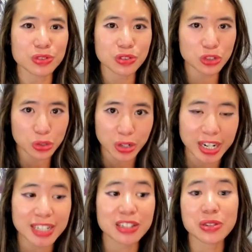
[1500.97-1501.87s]

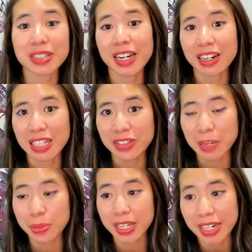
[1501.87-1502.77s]
try to use the higher level
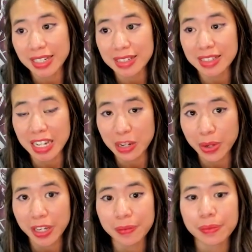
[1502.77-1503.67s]
APIs
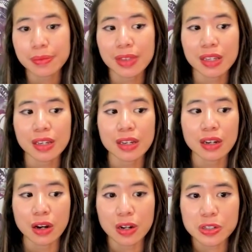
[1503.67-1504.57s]
anyway.
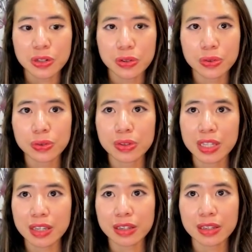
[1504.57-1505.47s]
Also,
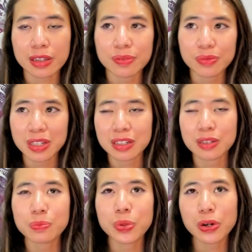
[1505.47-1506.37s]
the
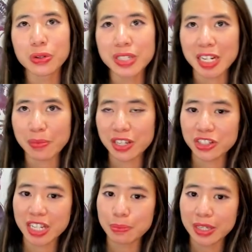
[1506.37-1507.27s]
Compose
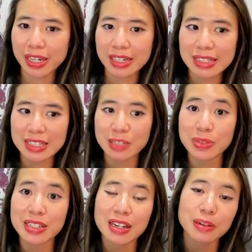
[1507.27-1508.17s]
animation API system
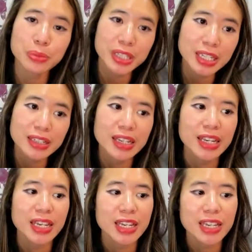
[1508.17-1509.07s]
is not complete.
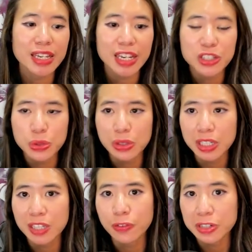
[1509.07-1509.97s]
In case you are
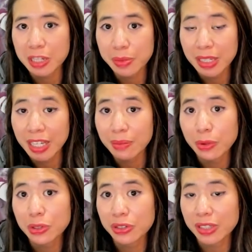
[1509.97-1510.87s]
looking for something like
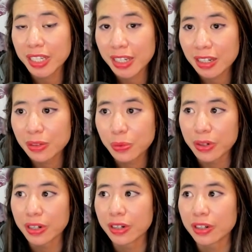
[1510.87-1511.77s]
motion layout,
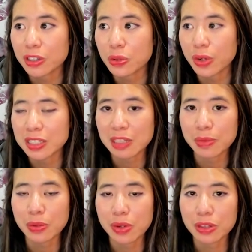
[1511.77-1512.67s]
where you want
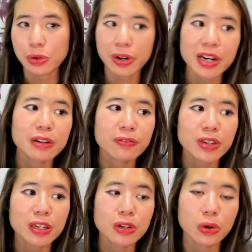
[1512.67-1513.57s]
something with
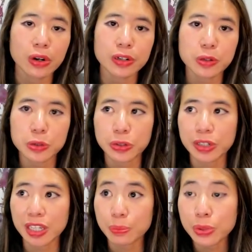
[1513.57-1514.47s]
choreography or user
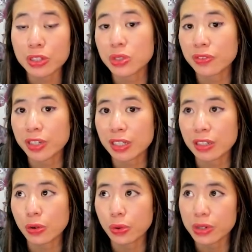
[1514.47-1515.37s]
input driven
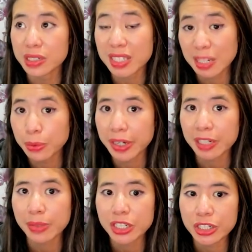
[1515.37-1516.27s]
or seekable
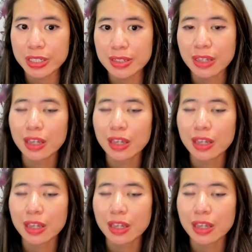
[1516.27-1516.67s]
animations,